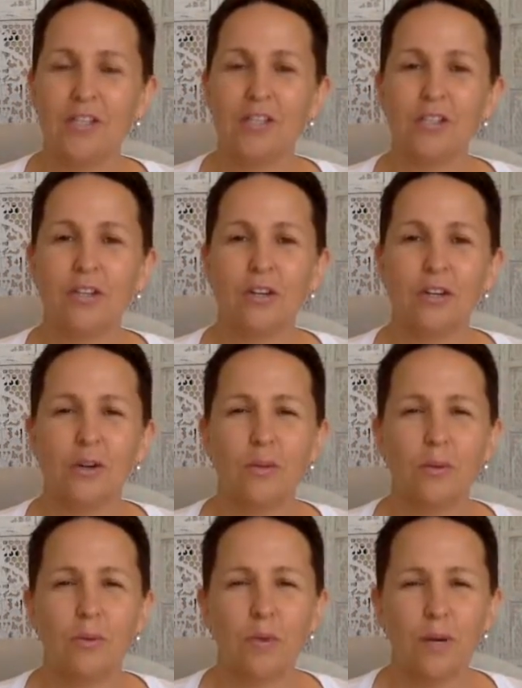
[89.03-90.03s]

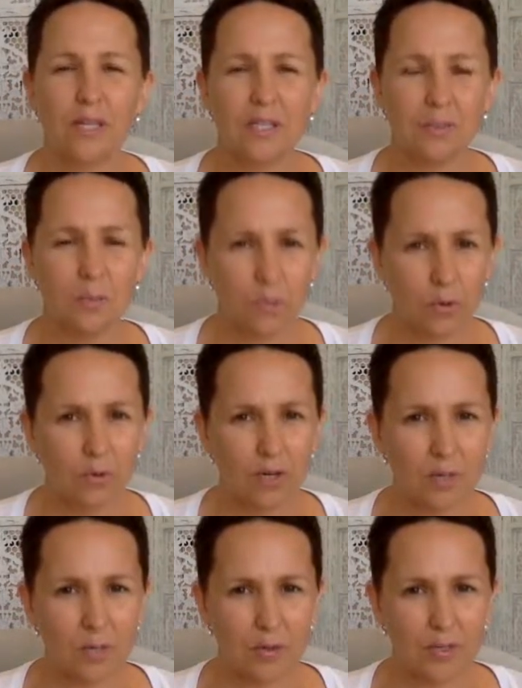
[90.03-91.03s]
So, but what is
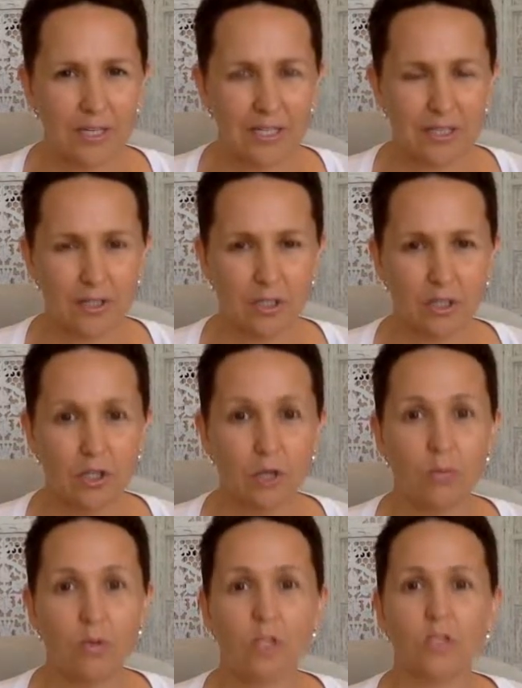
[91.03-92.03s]
more important is also
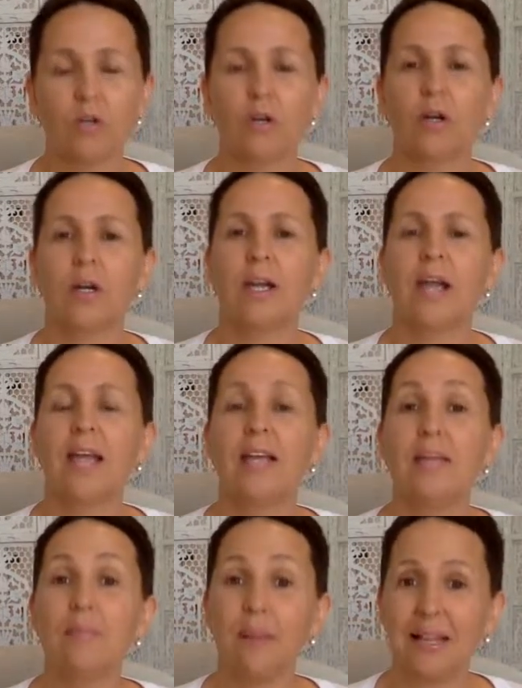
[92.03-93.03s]
know what your
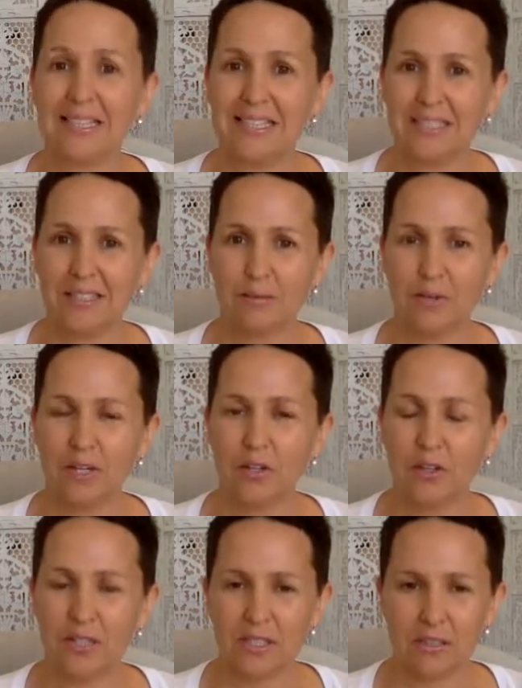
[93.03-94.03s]
imbalance is, and we
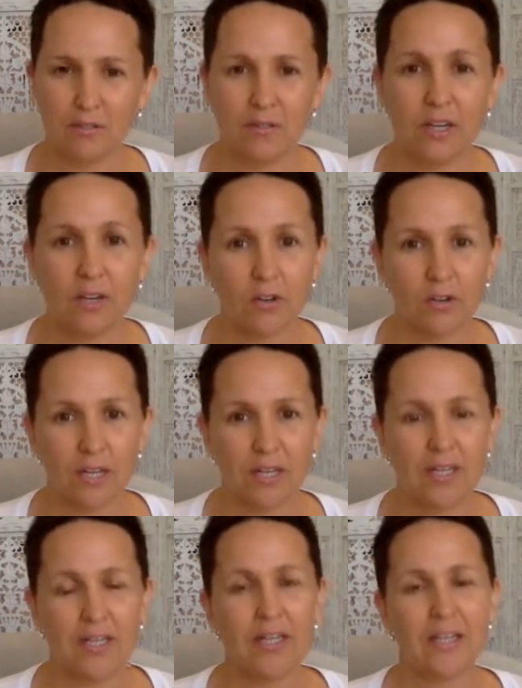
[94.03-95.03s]
call this
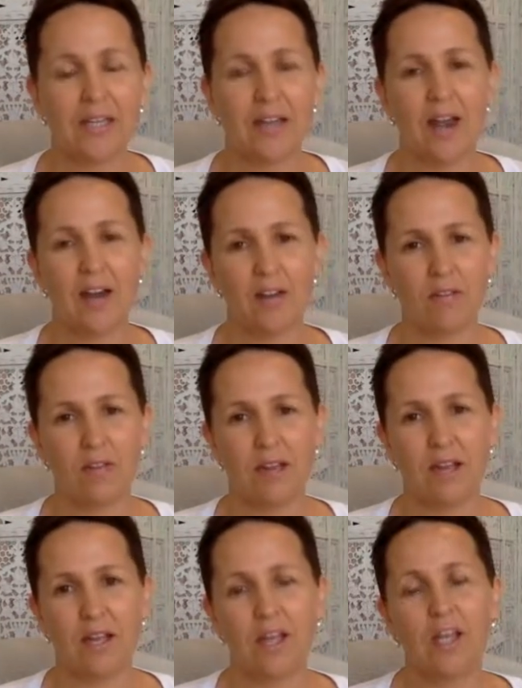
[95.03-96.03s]
vikriti in
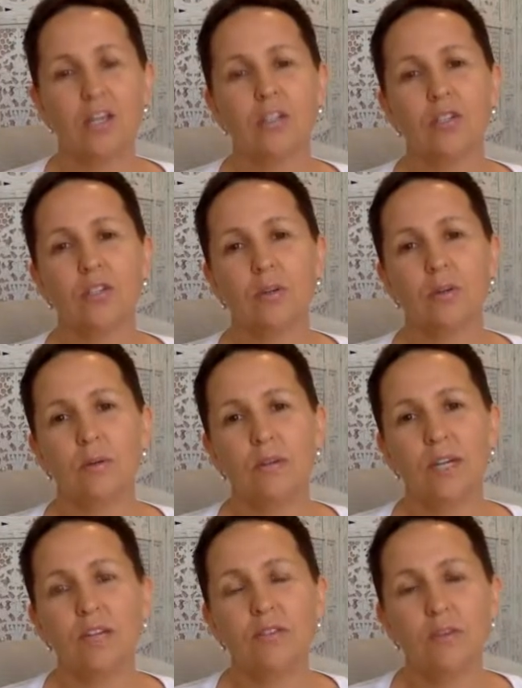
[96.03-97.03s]
Ayurveda. So
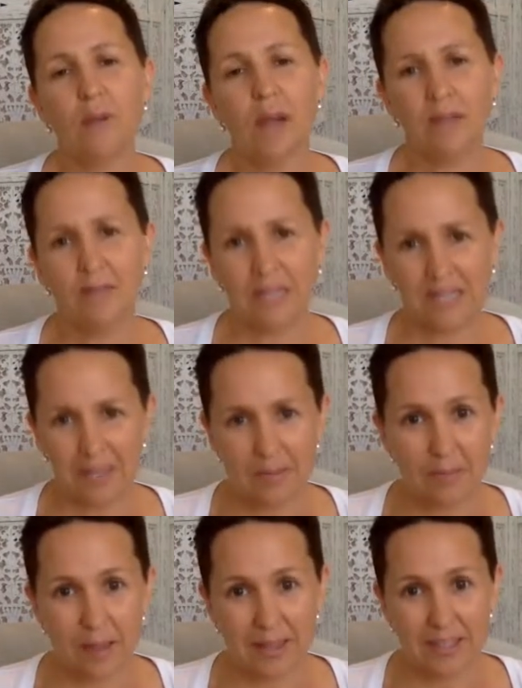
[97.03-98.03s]
if you have an
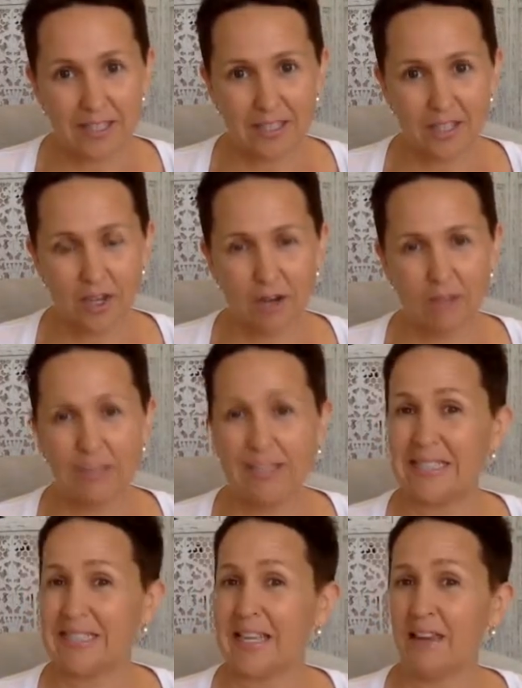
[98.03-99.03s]
imbalance of,
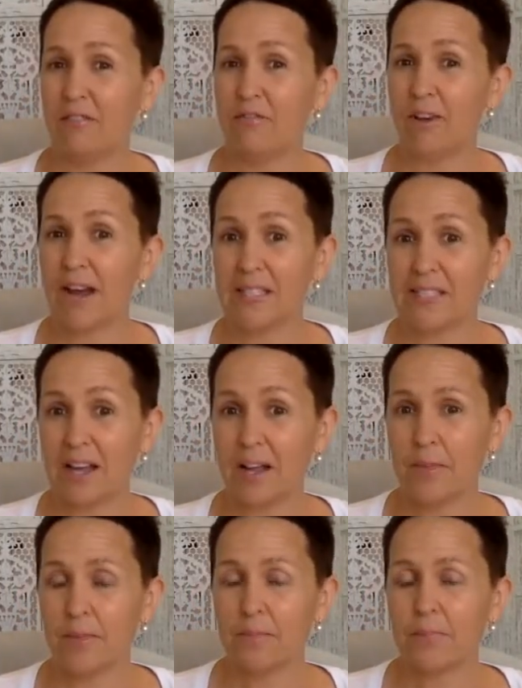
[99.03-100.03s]
let's say, vata,